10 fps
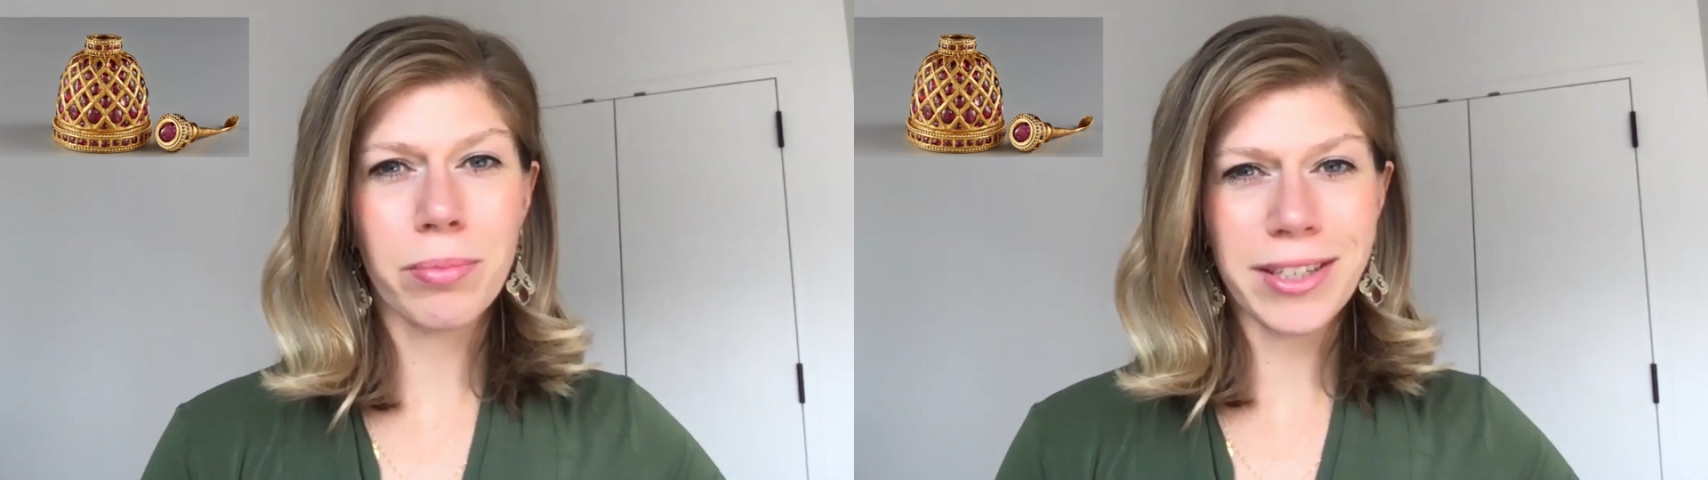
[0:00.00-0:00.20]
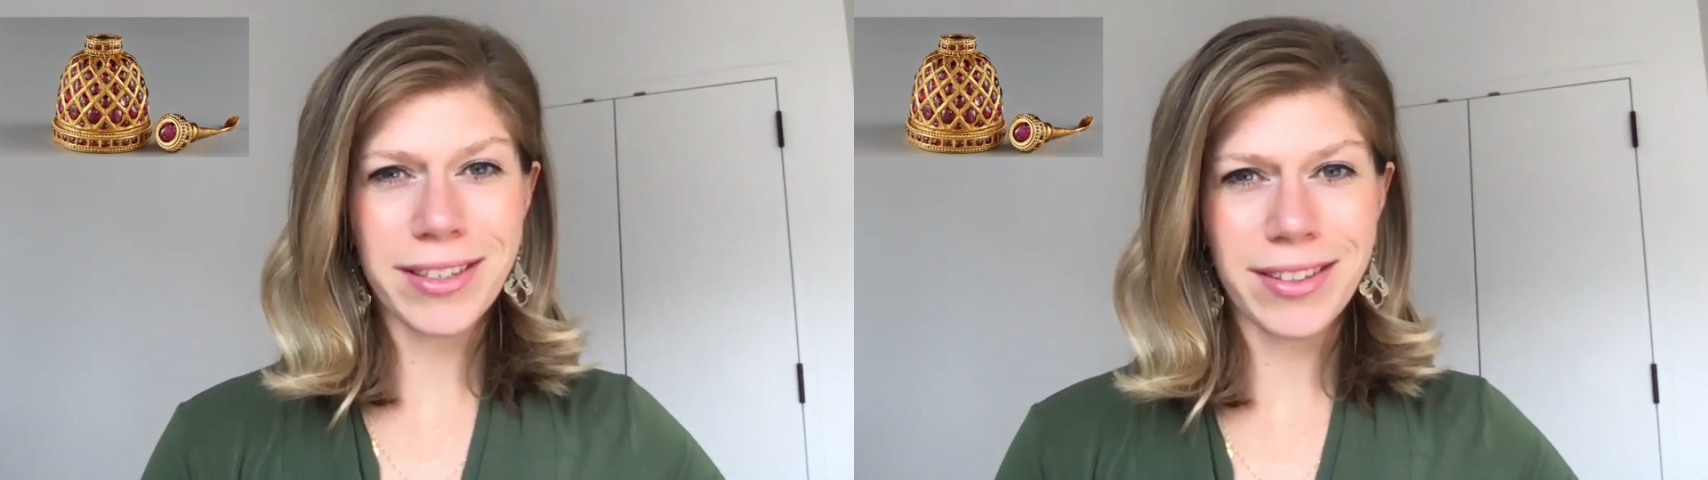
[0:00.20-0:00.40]

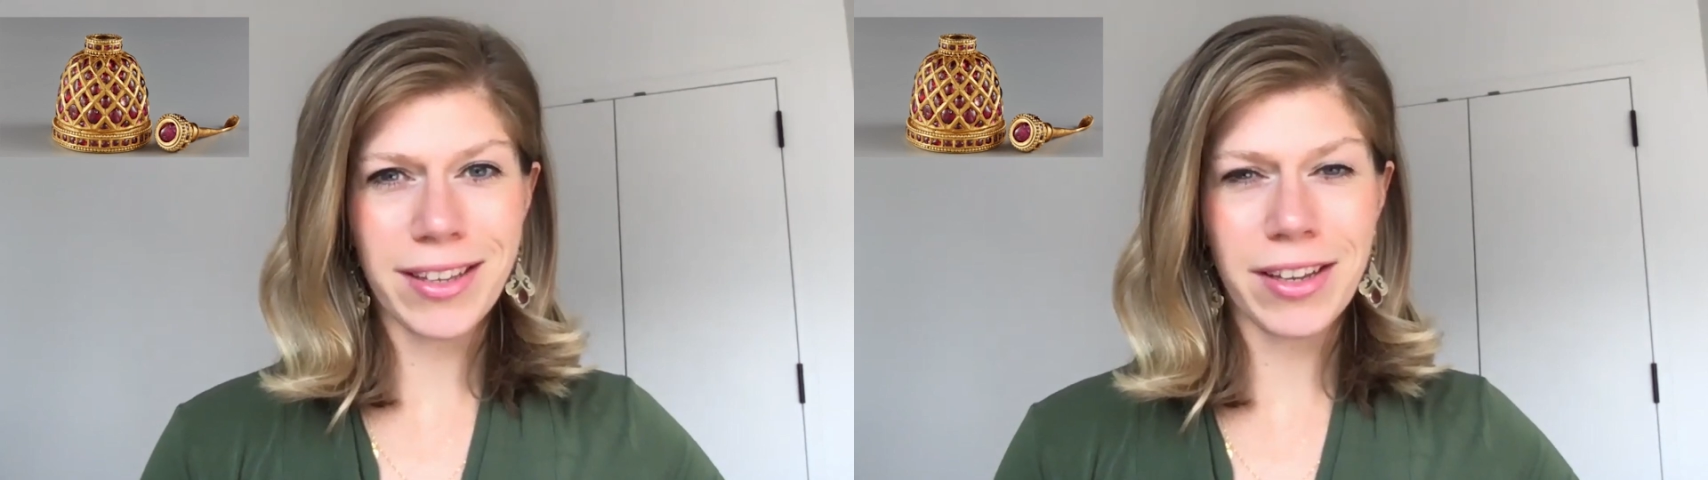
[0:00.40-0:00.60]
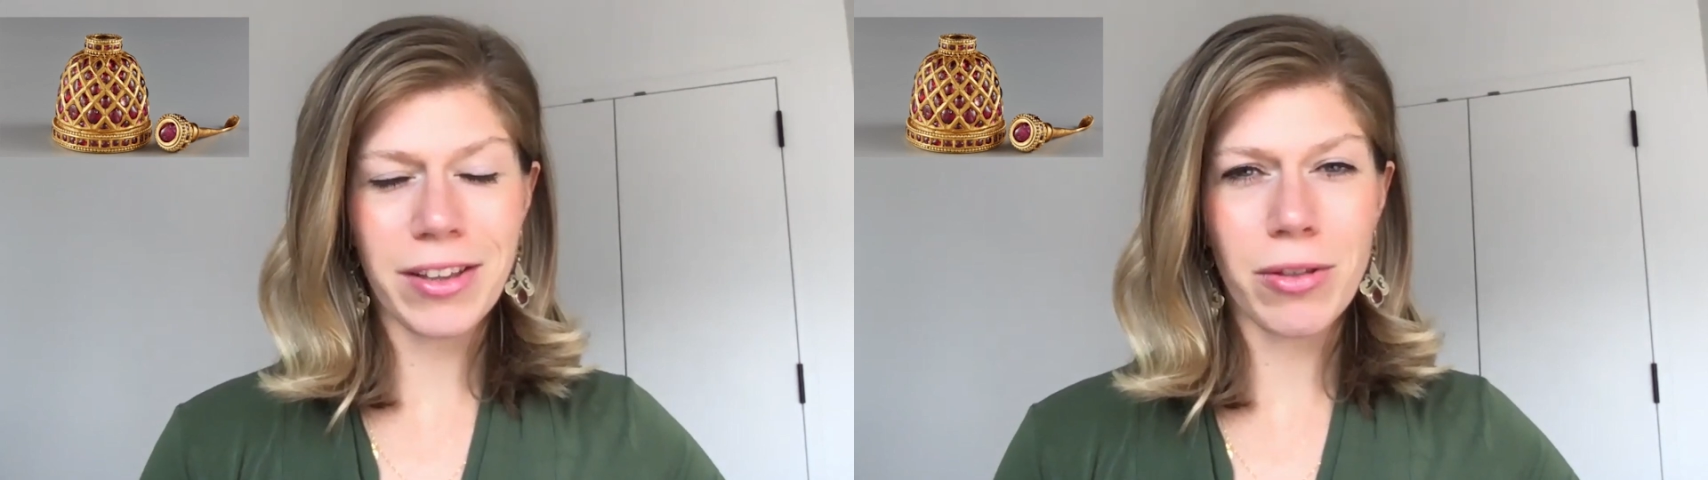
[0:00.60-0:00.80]
please
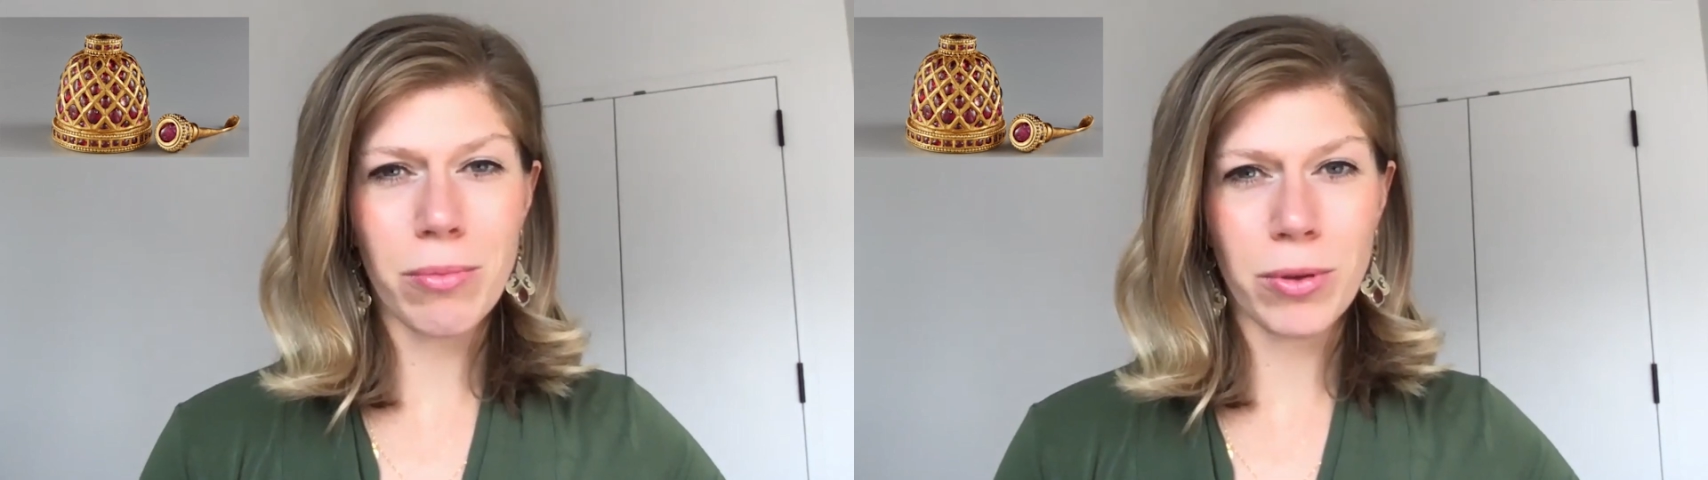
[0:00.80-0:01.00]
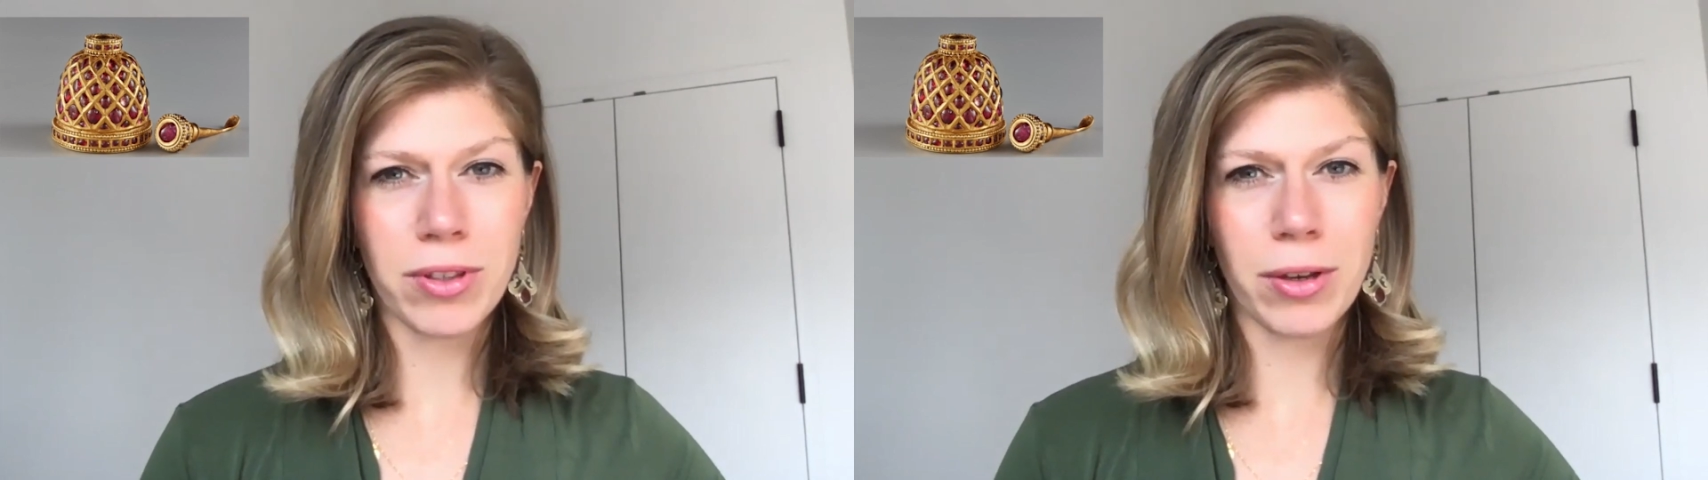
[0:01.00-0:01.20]
see the
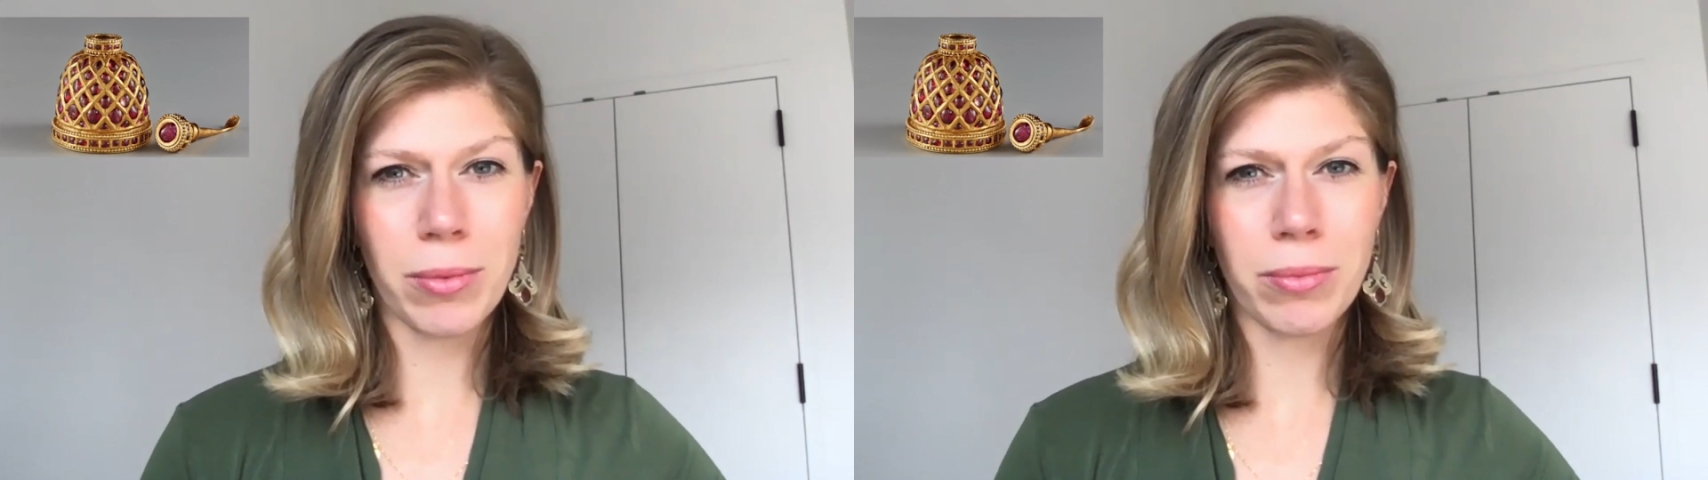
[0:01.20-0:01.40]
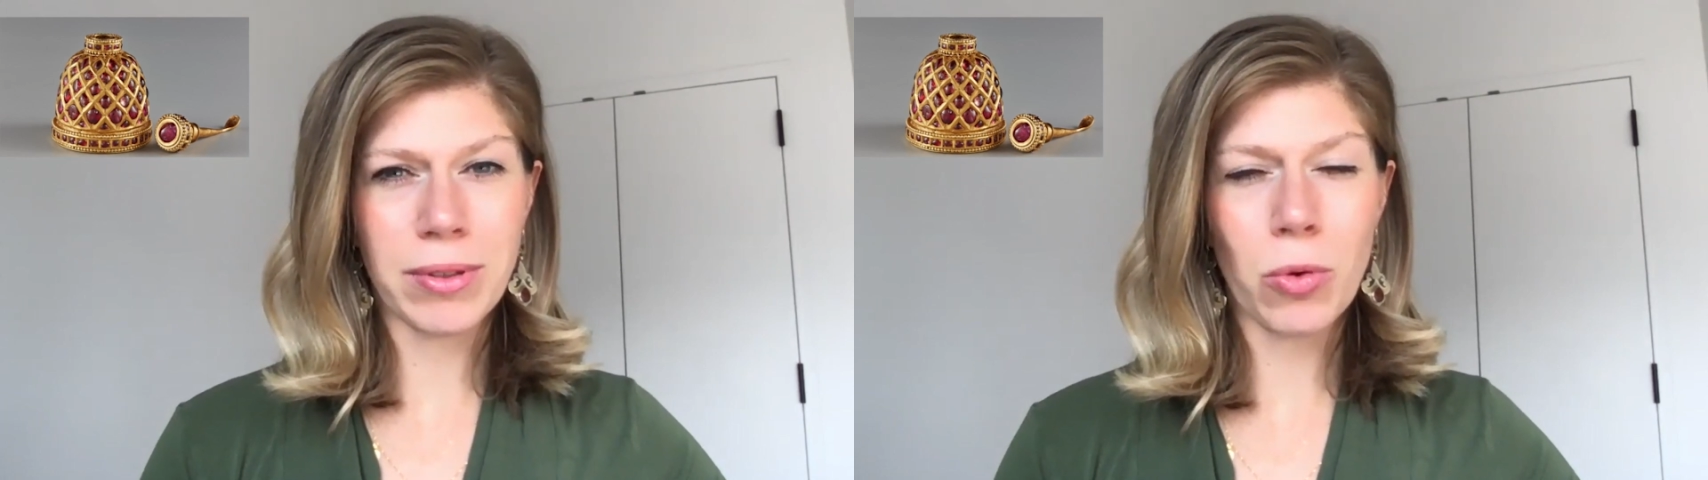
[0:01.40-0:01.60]

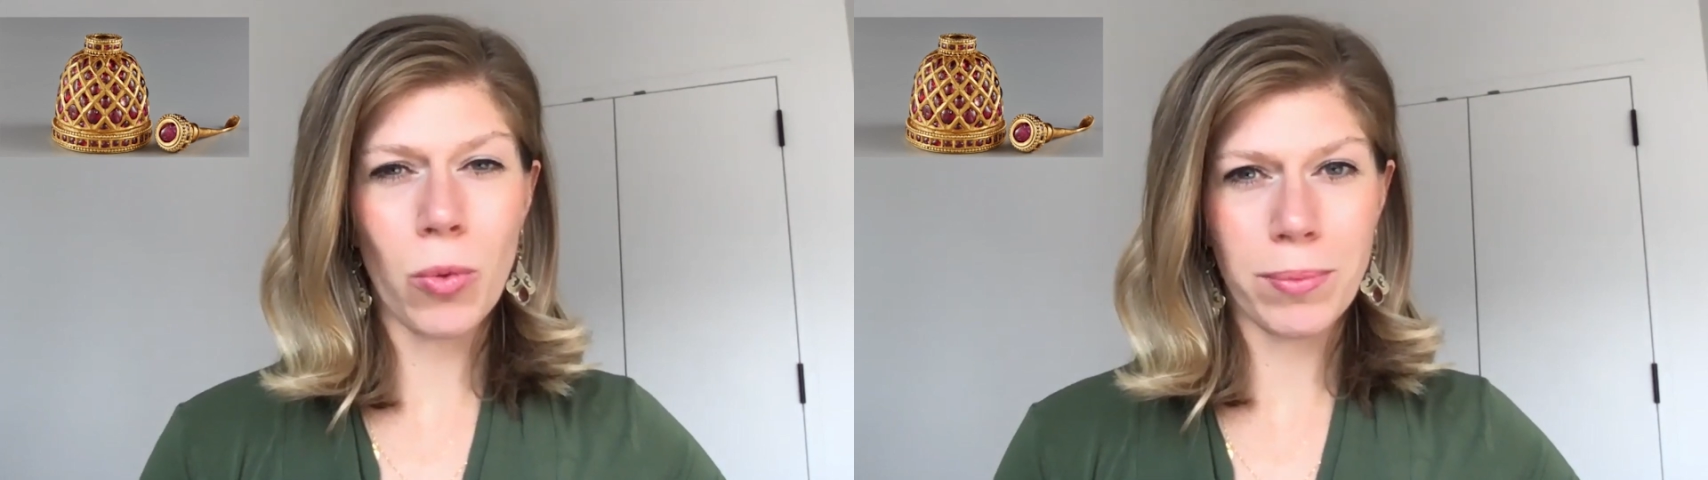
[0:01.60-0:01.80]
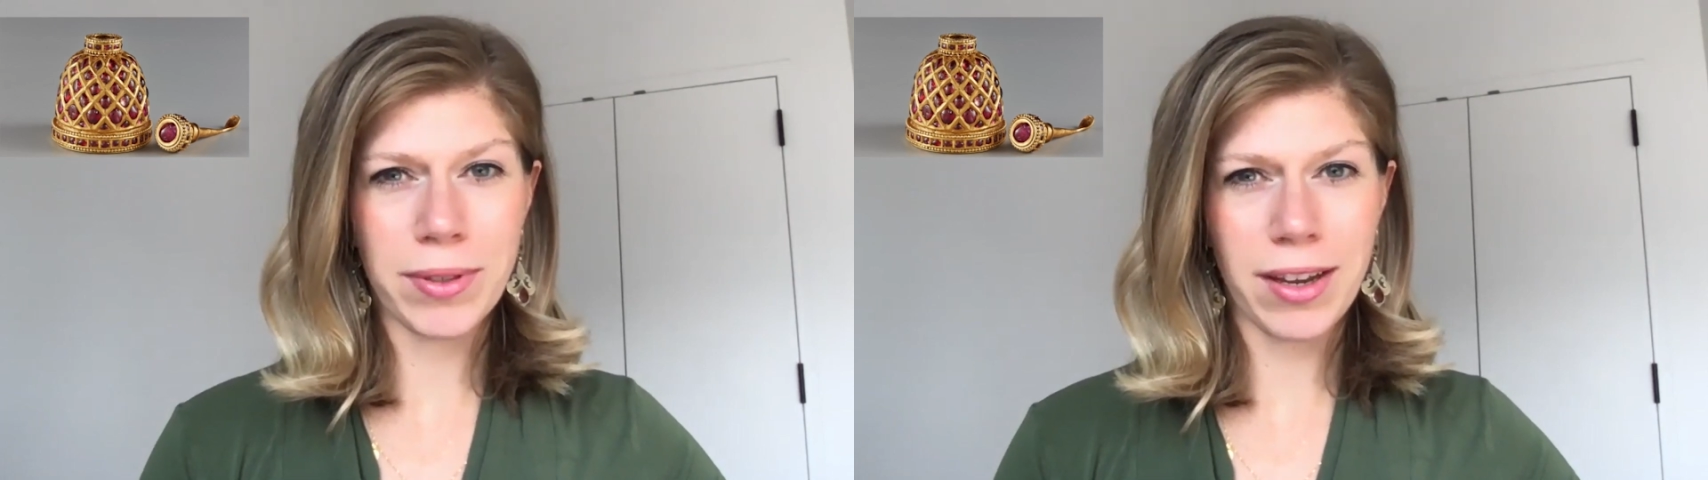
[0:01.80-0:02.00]
museum's
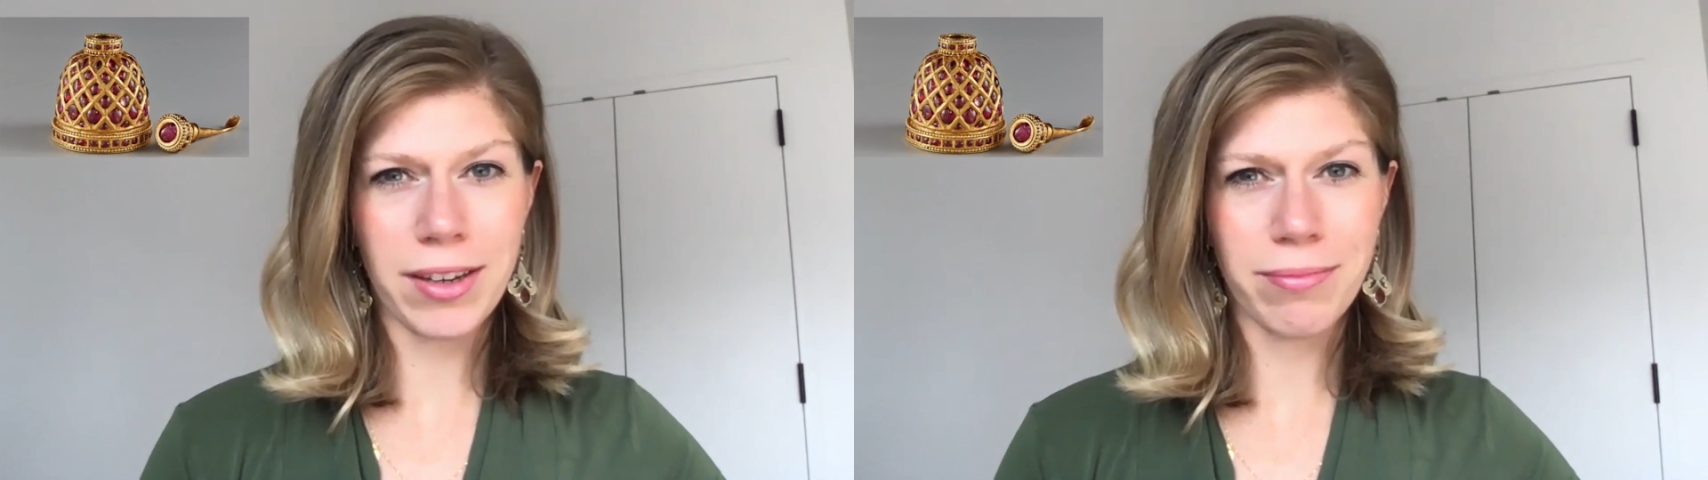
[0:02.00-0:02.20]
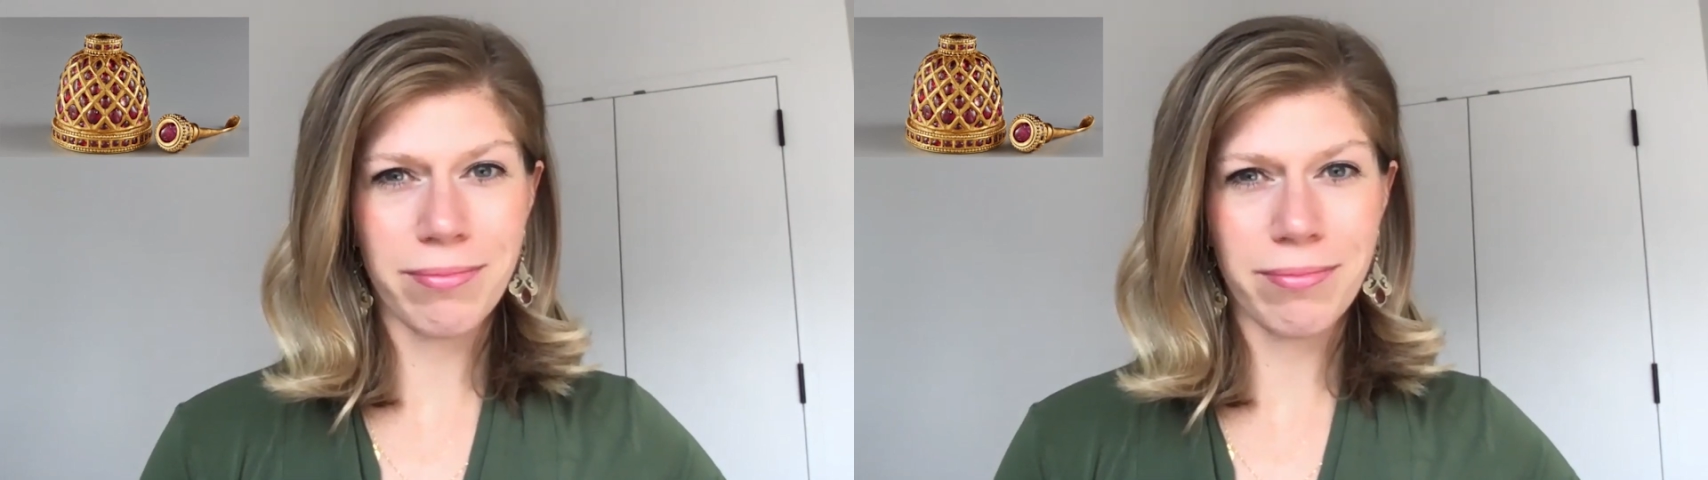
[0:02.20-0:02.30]
website.